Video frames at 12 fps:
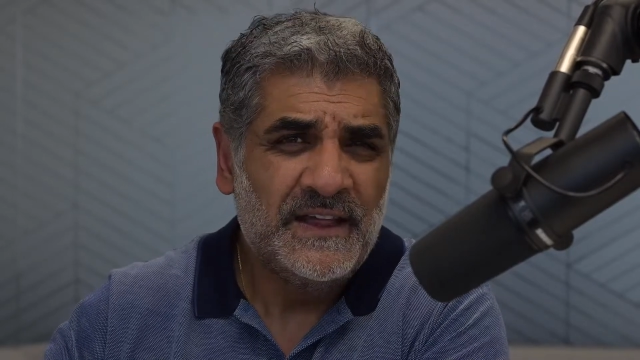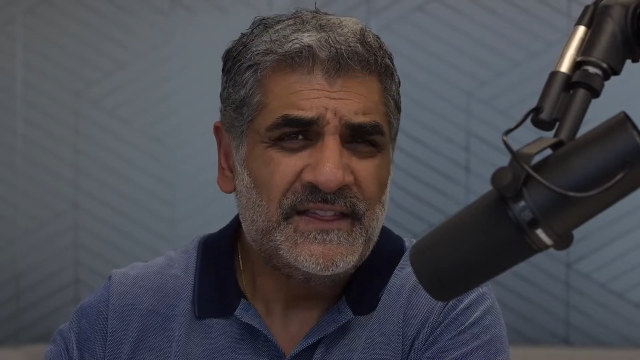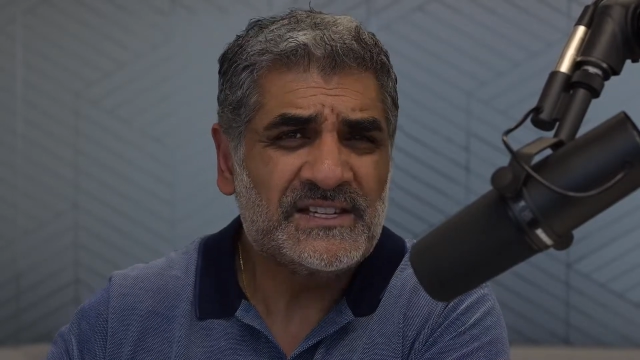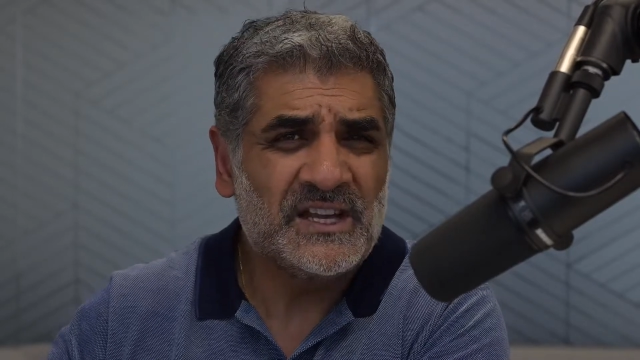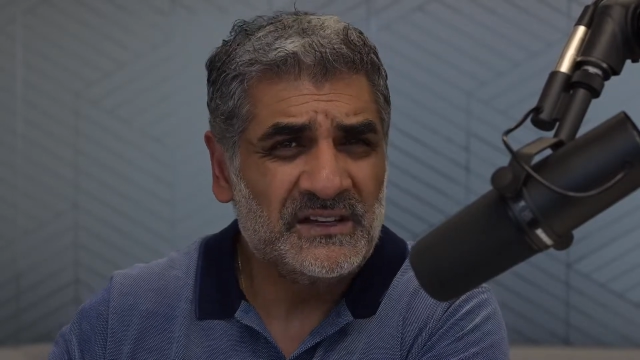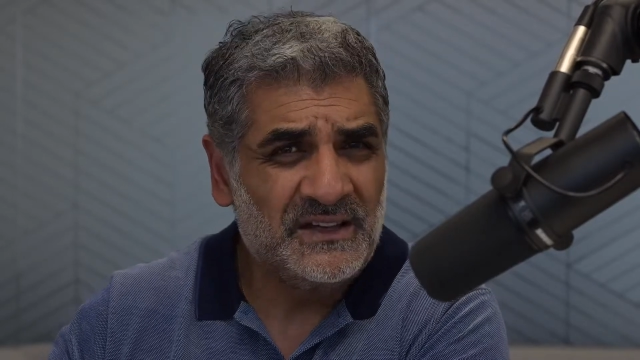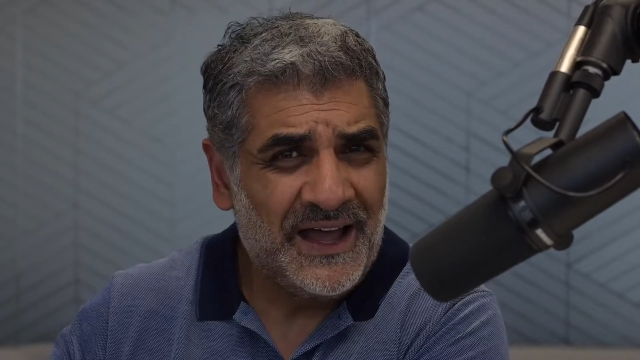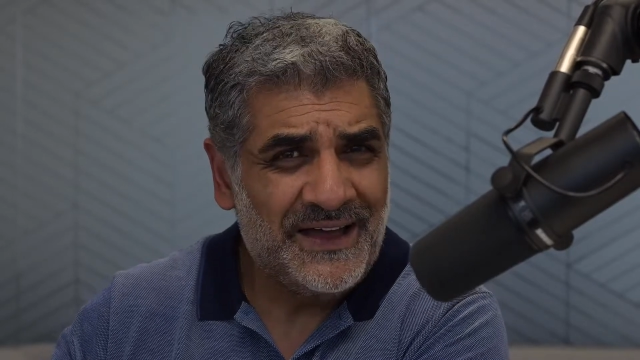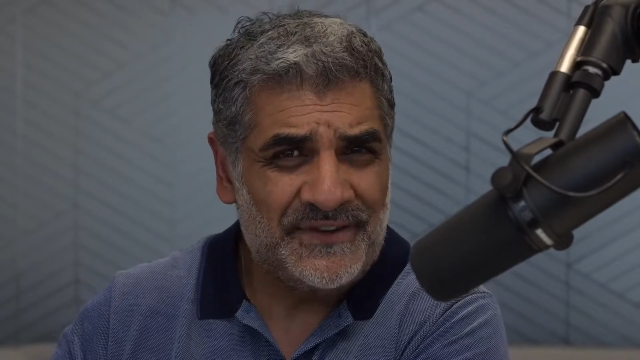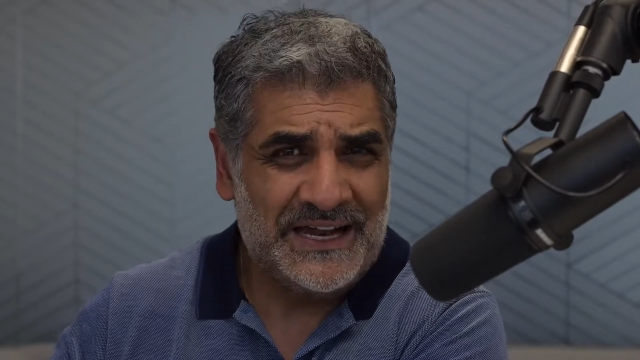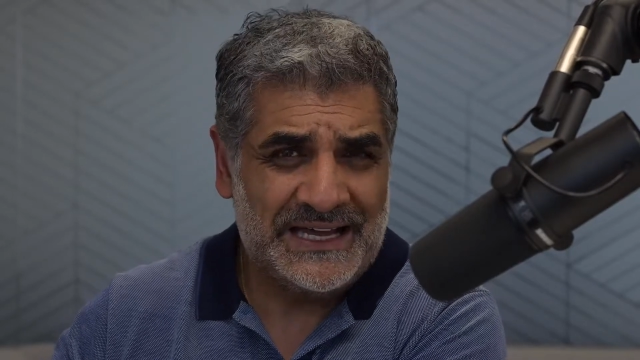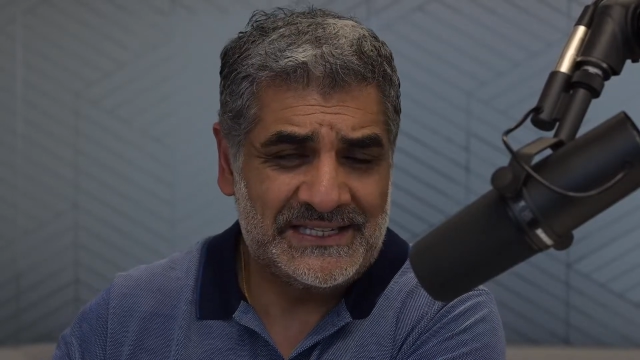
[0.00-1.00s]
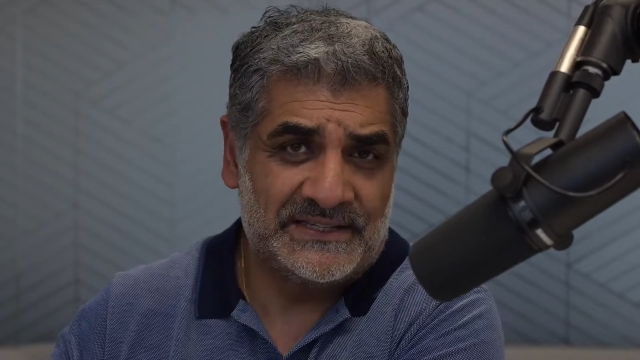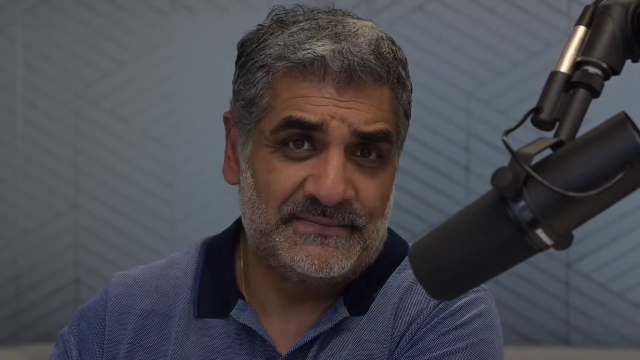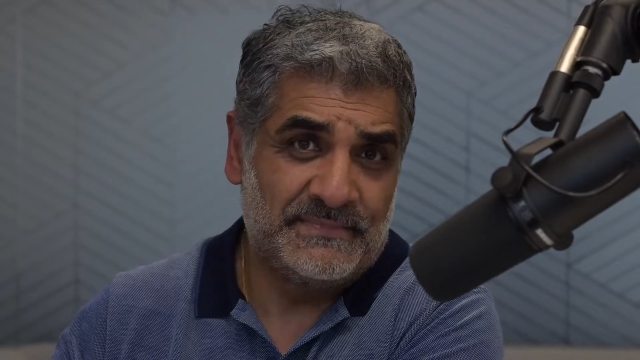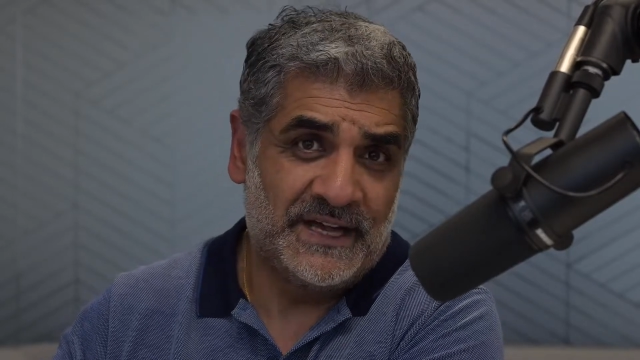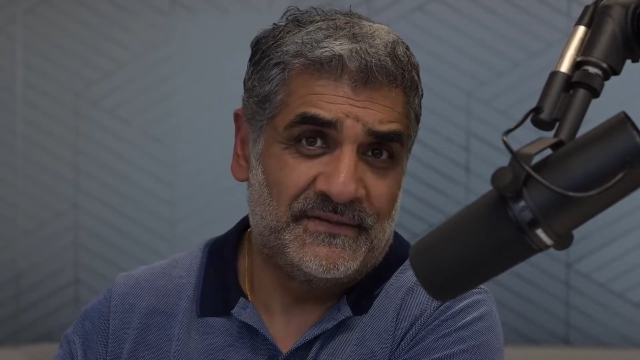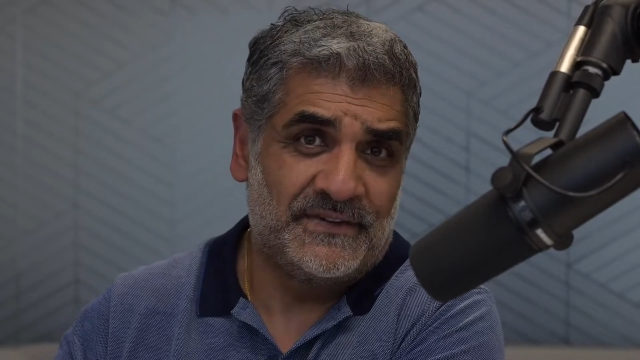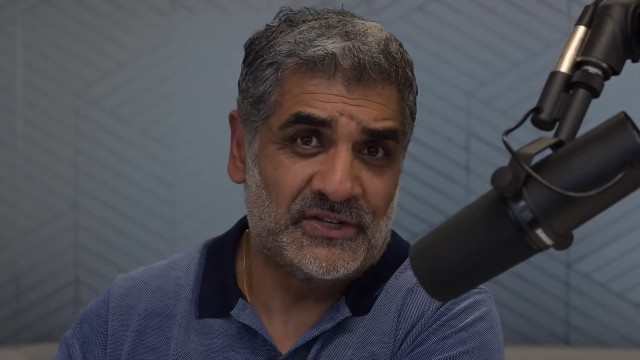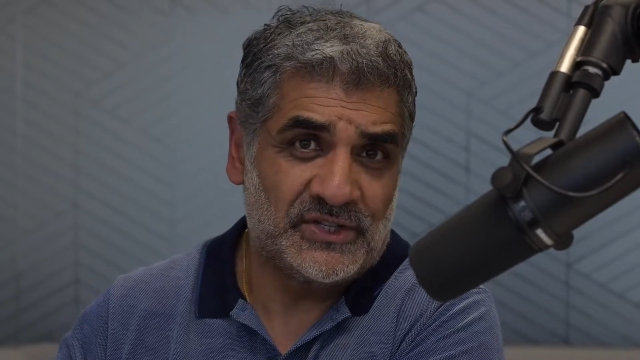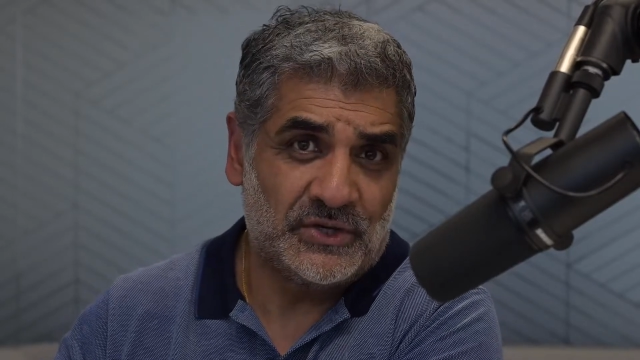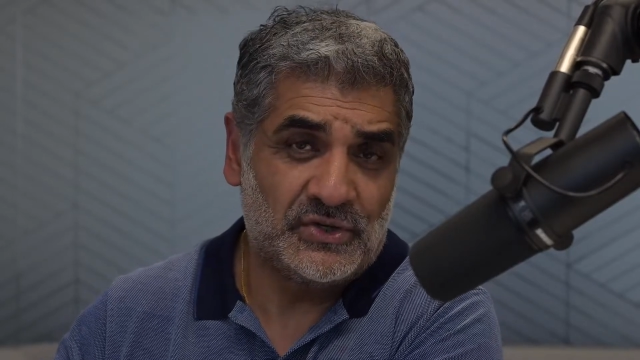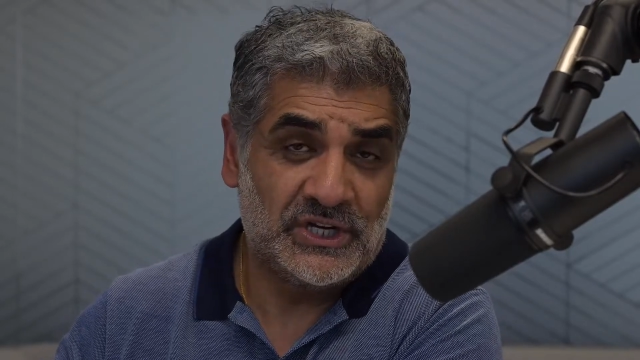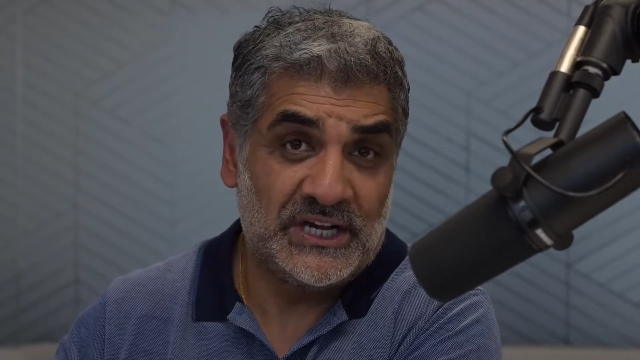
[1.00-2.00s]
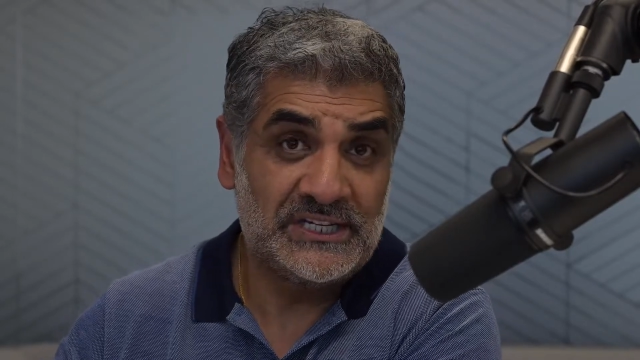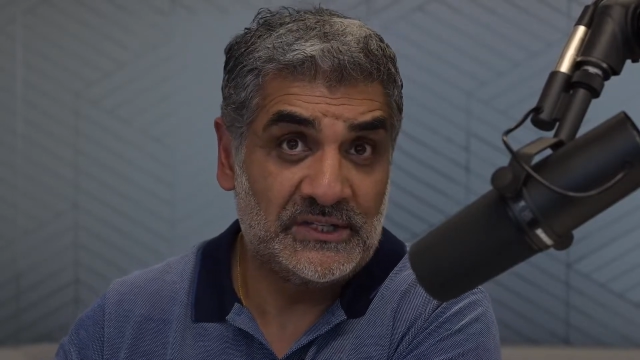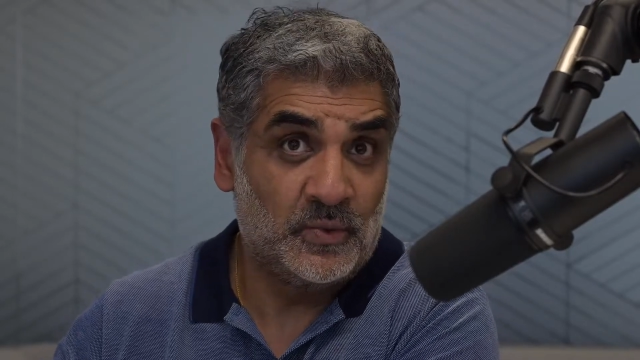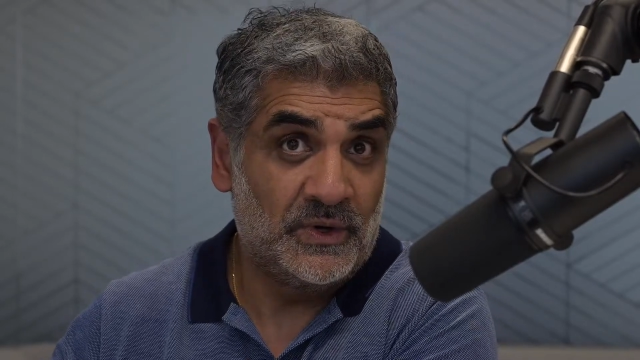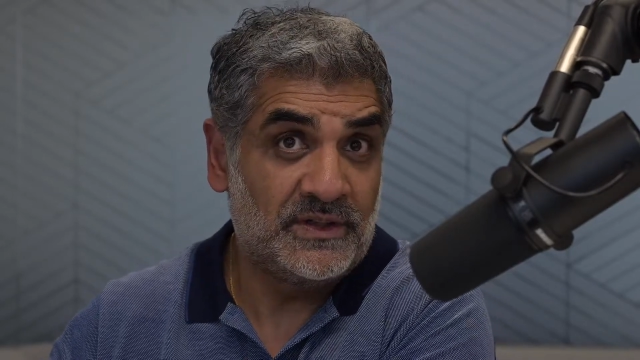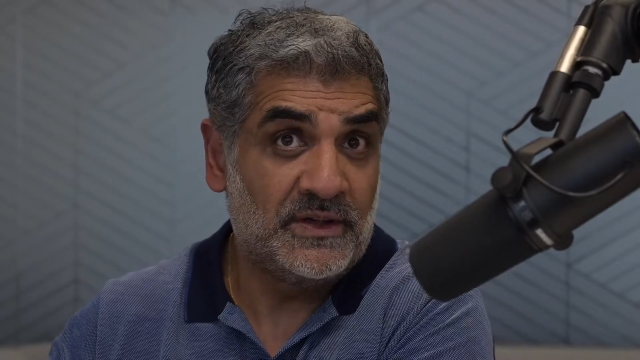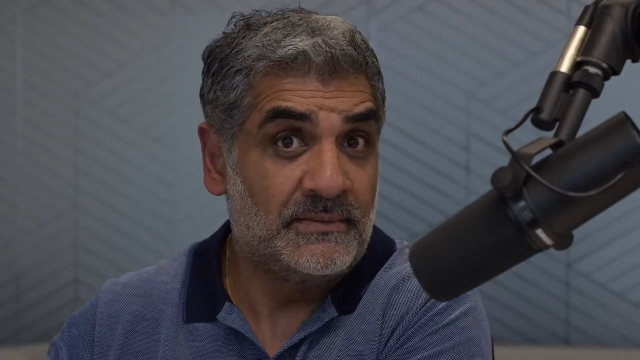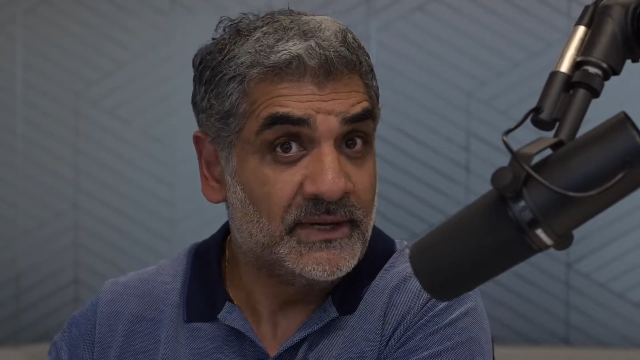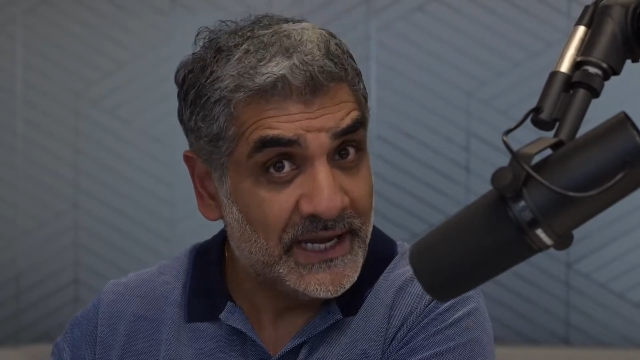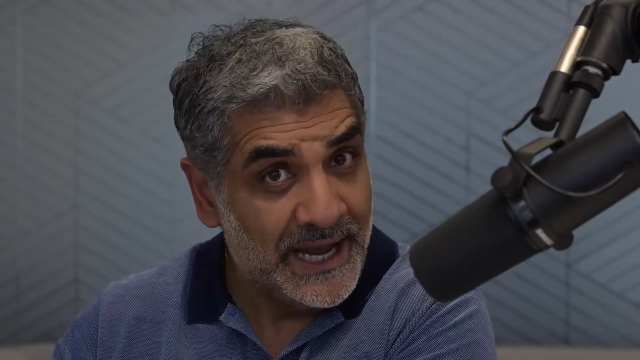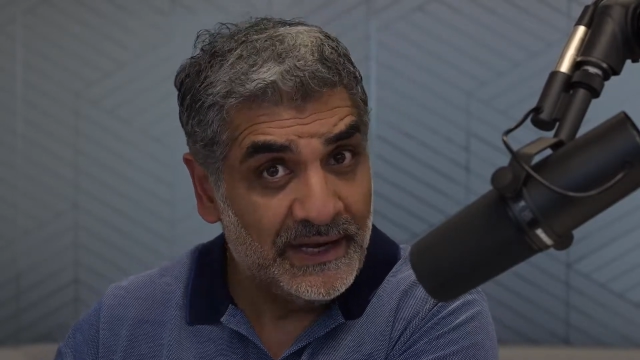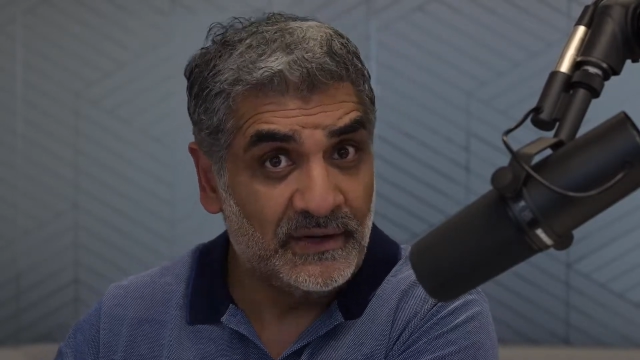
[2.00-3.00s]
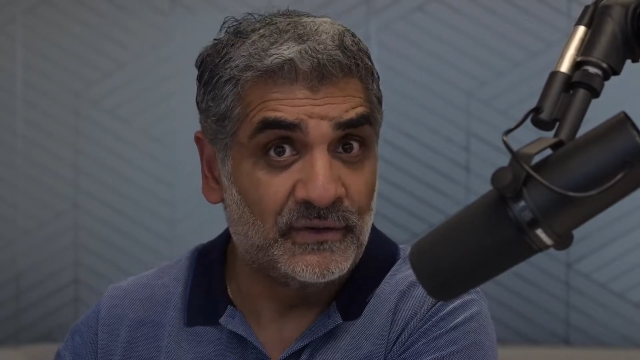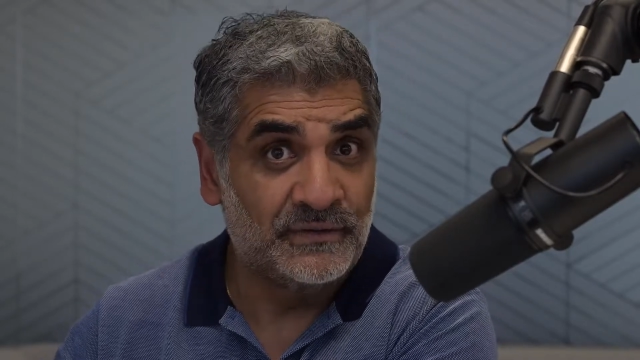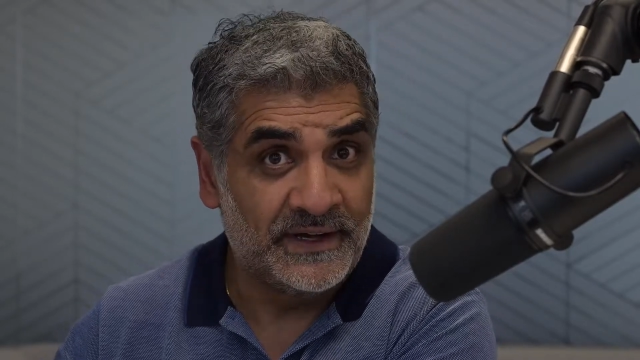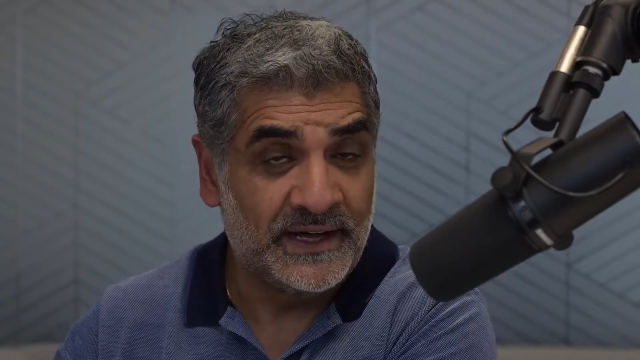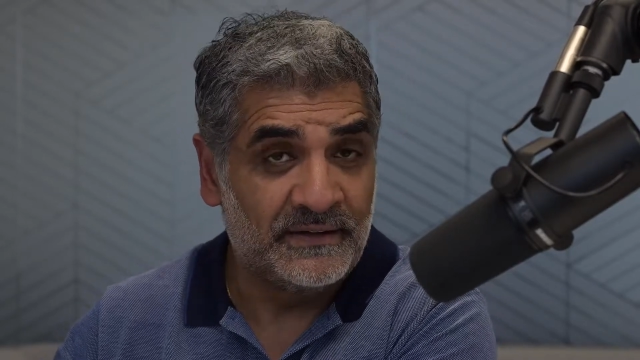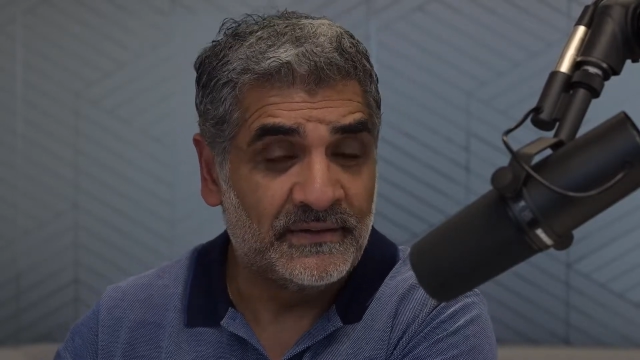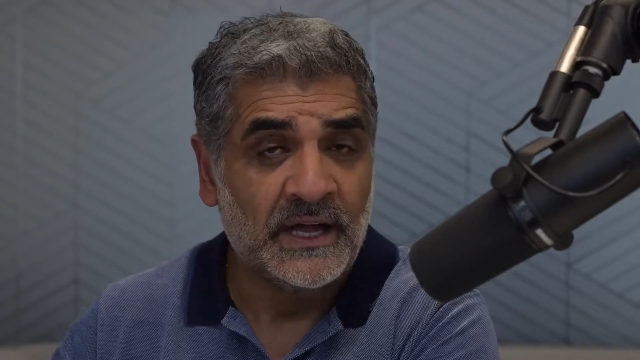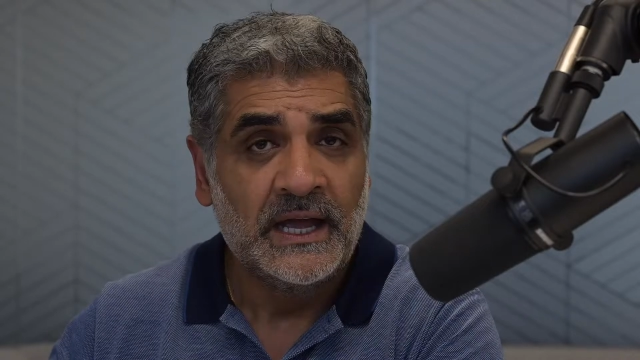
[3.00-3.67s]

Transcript: there's a life-enhancing benefit associated with a mechanical valve.